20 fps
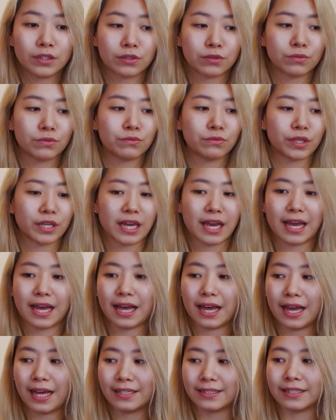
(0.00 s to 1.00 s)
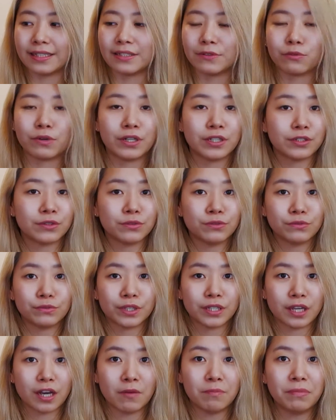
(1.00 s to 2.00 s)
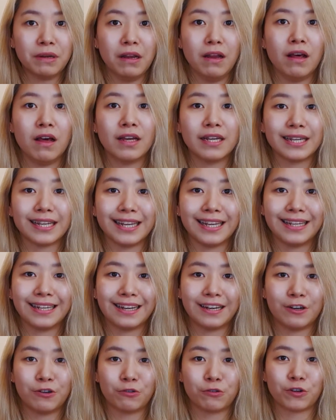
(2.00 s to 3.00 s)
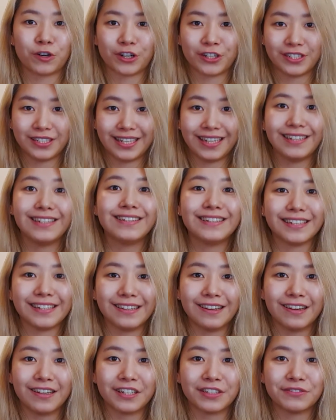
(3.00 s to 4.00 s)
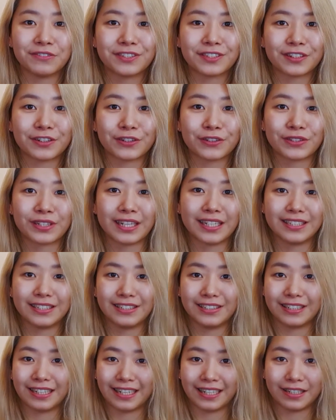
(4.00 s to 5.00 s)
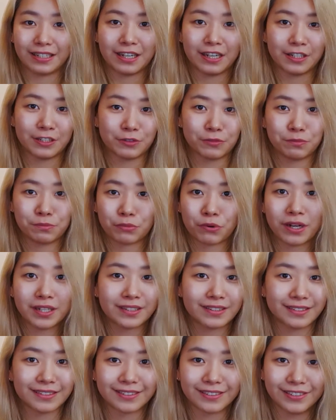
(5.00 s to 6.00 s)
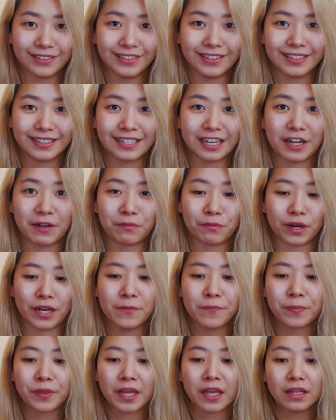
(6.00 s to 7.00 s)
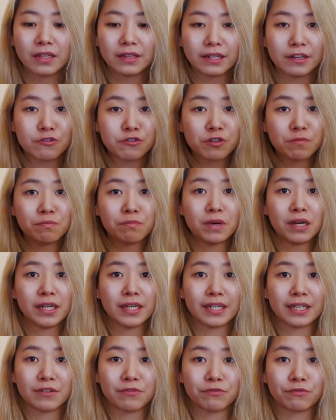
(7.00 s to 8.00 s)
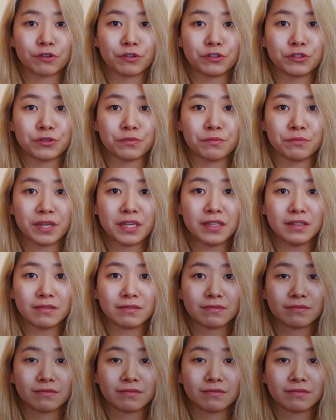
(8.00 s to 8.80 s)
don't we add it? Why don't we apply it in our daily life so that you can kind of practice all the time, right? There's a mic in front of me.